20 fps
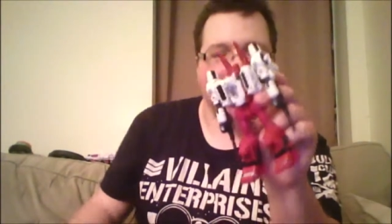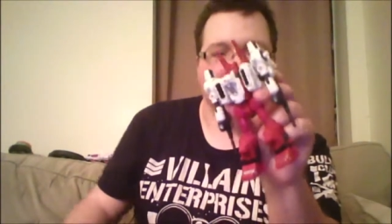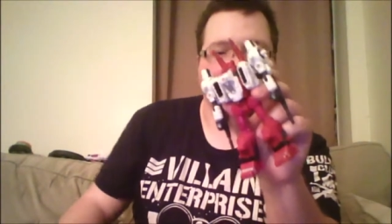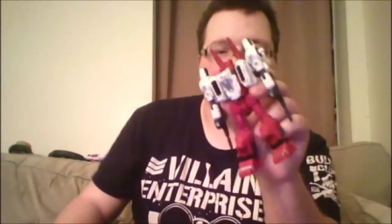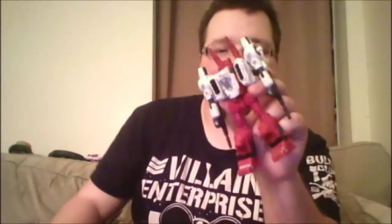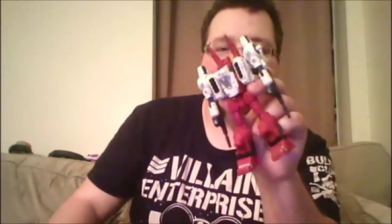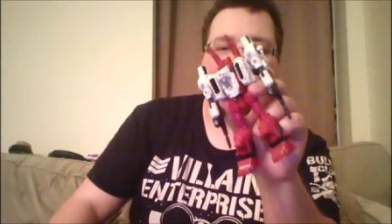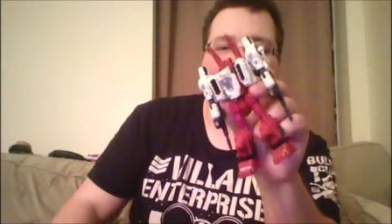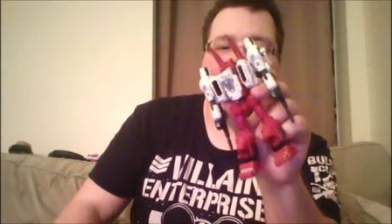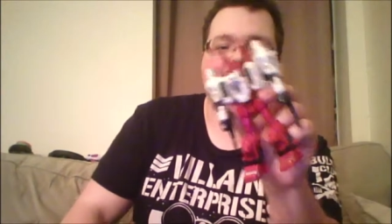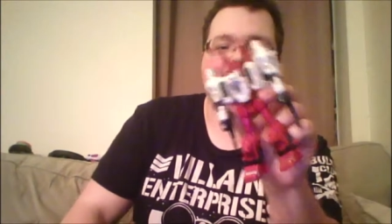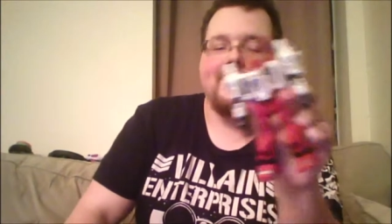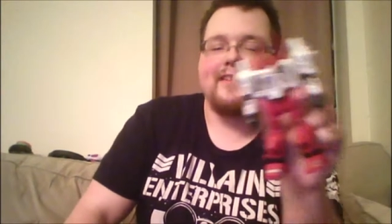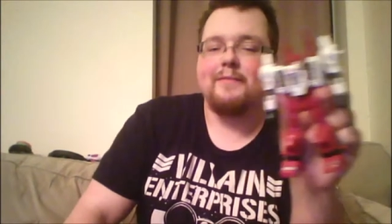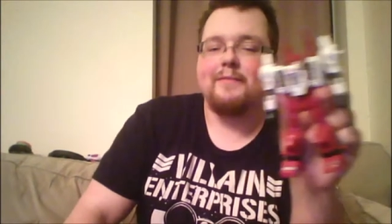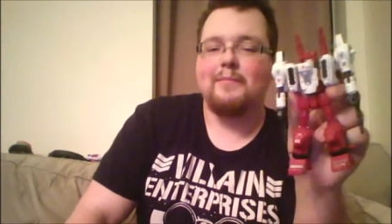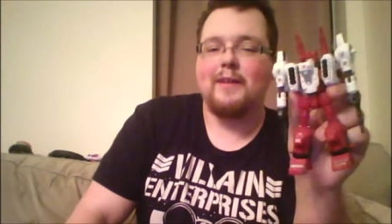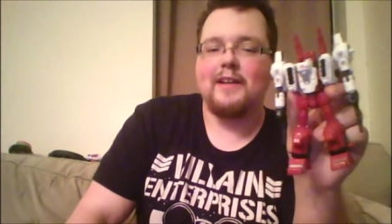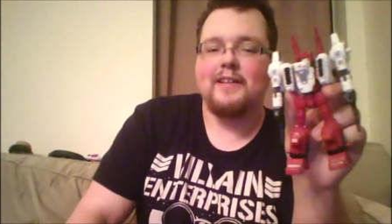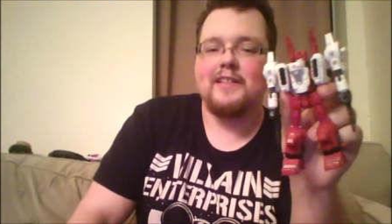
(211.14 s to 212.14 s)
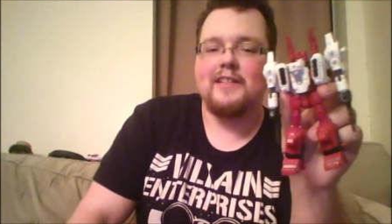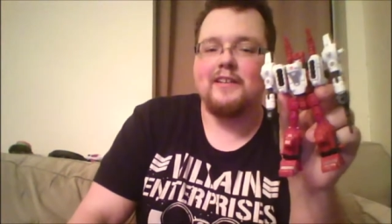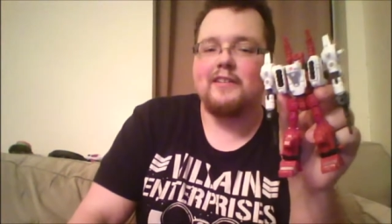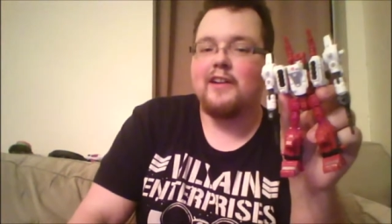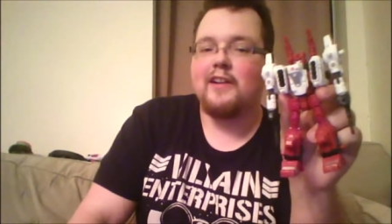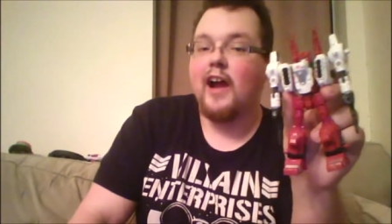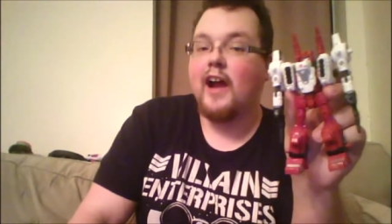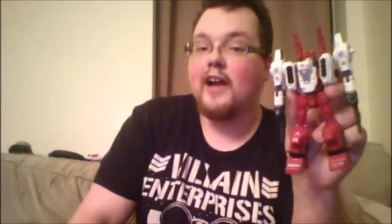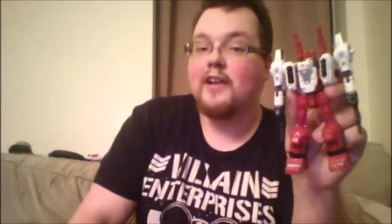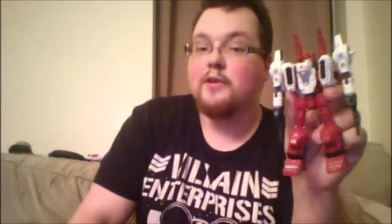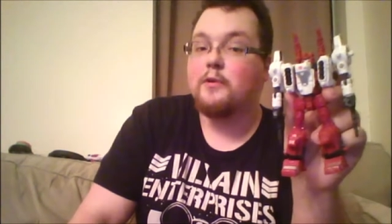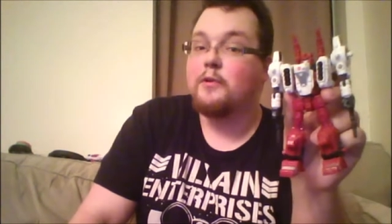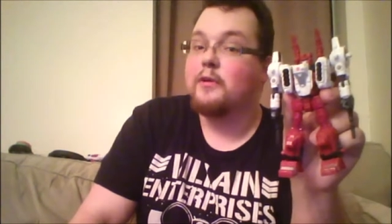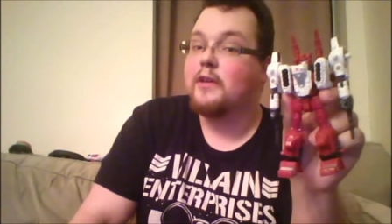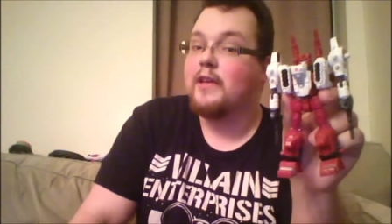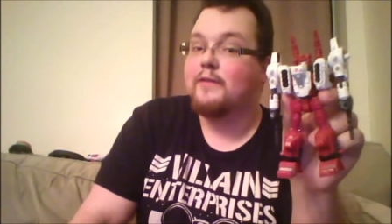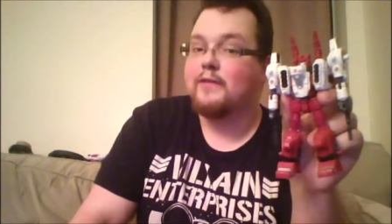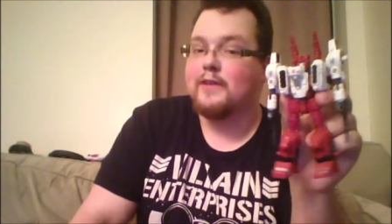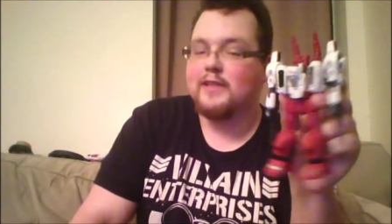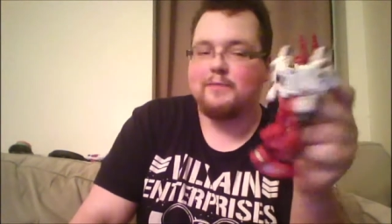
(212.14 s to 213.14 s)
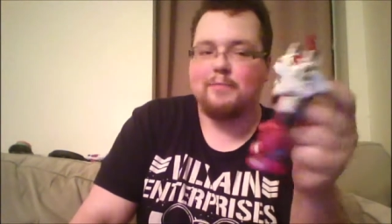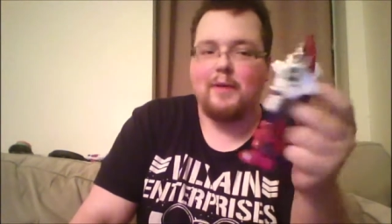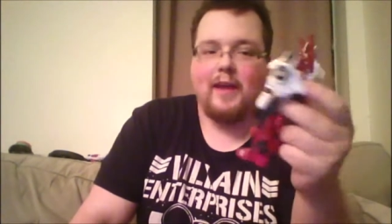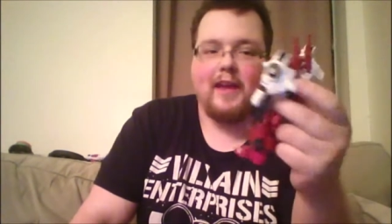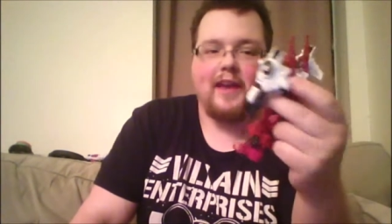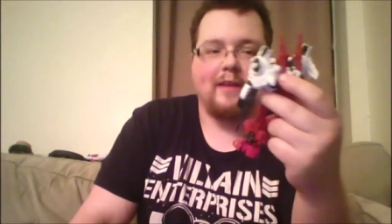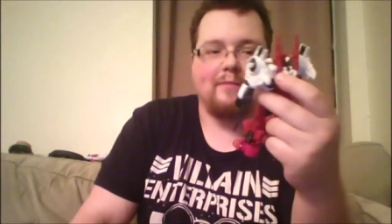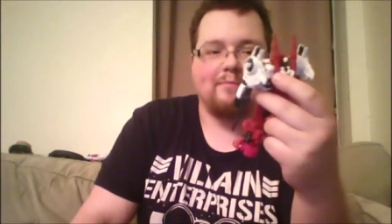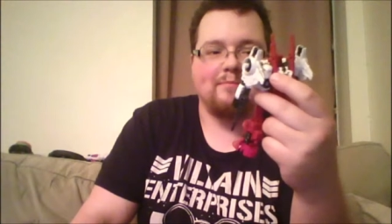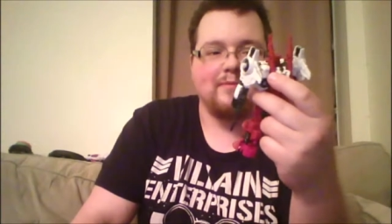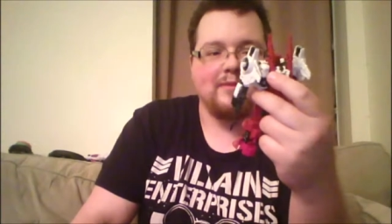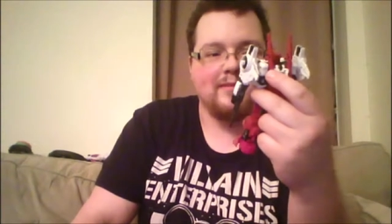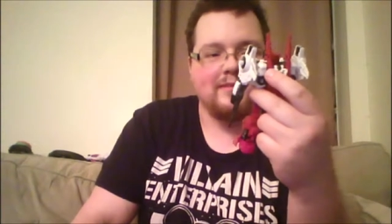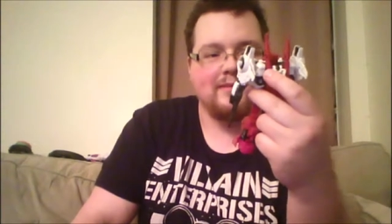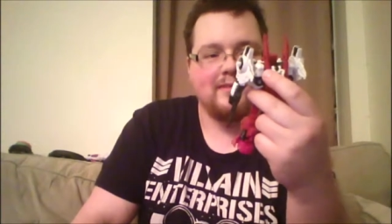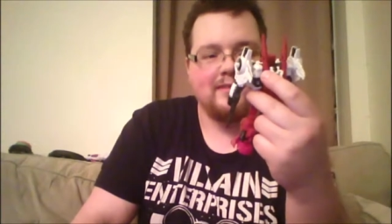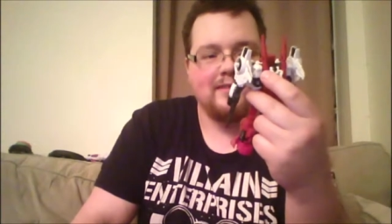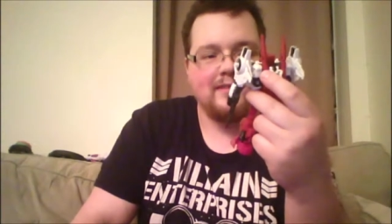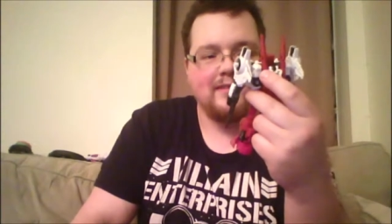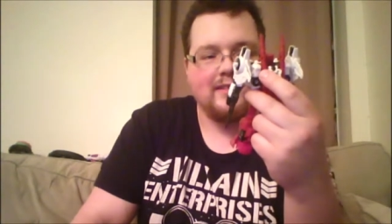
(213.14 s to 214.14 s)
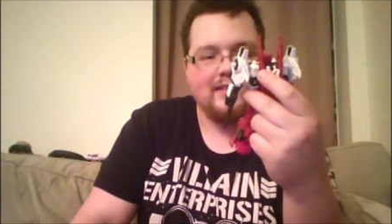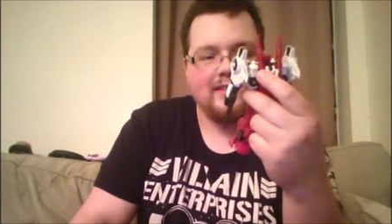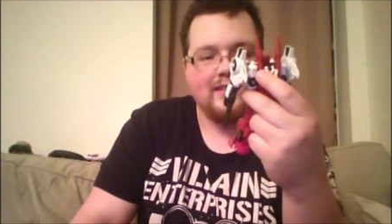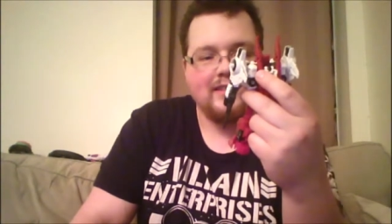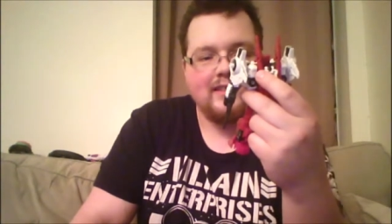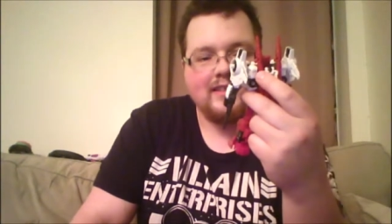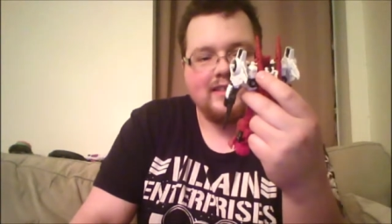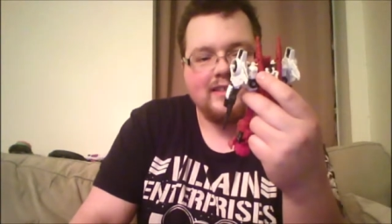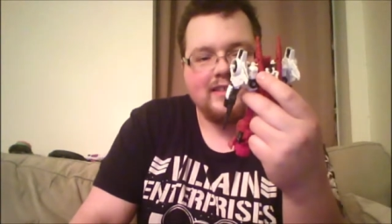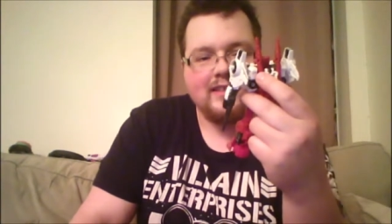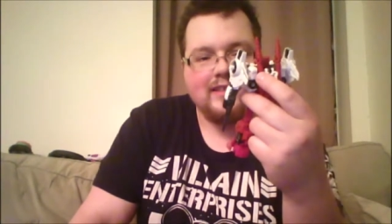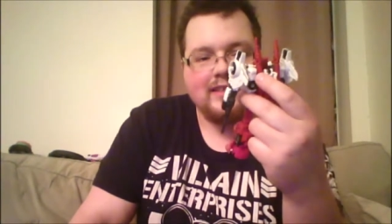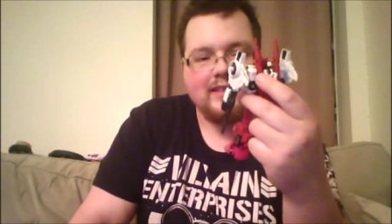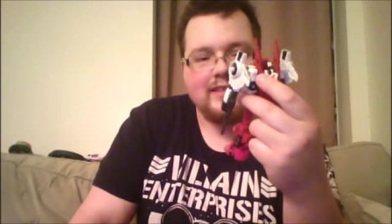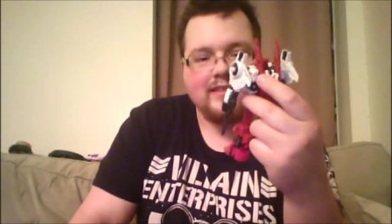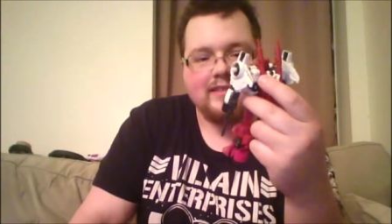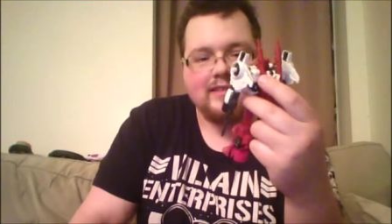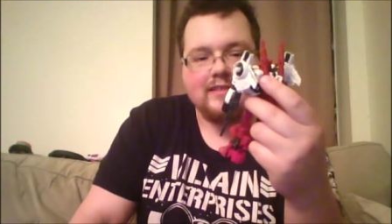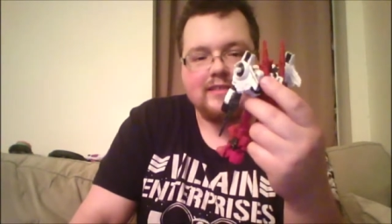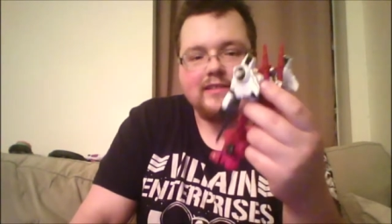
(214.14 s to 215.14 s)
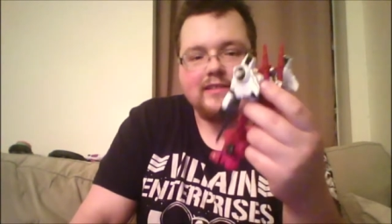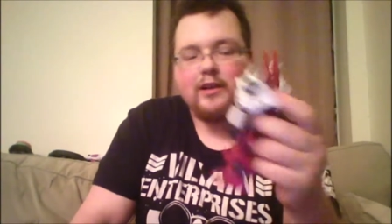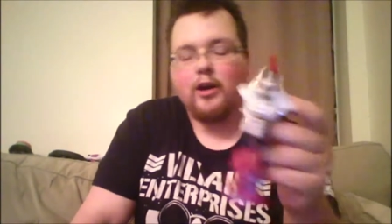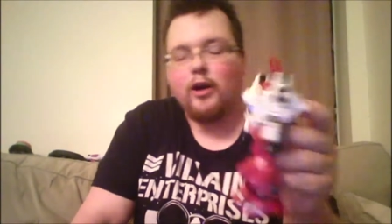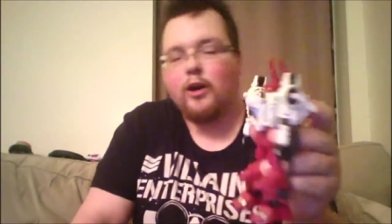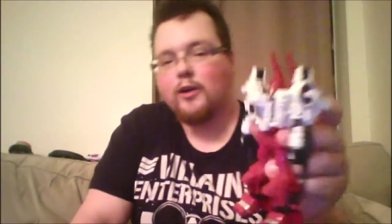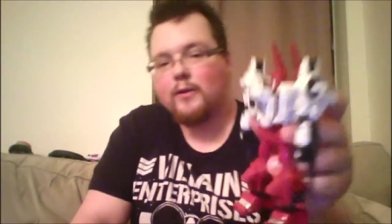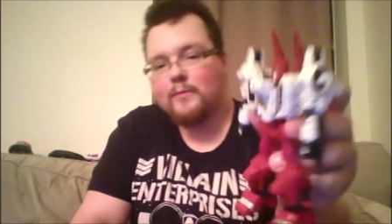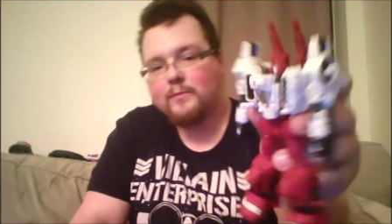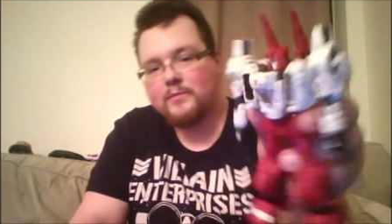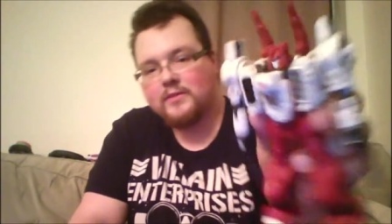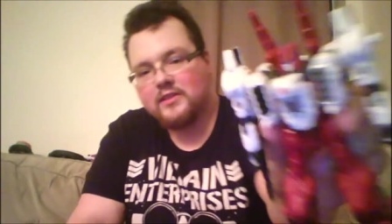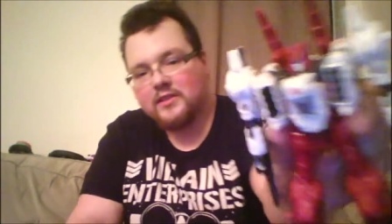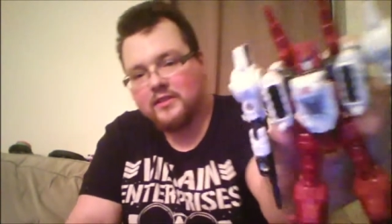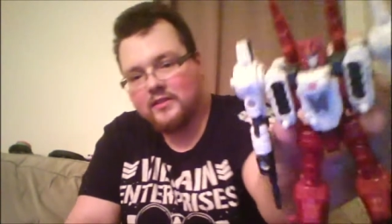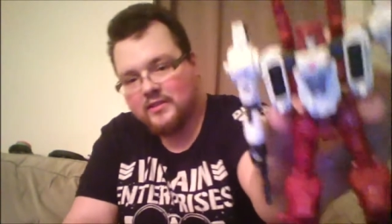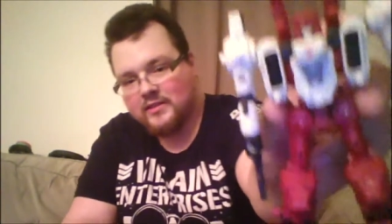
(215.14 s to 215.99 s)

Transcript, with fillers: my dear, my dear, I don't give a spam. Uh, arms?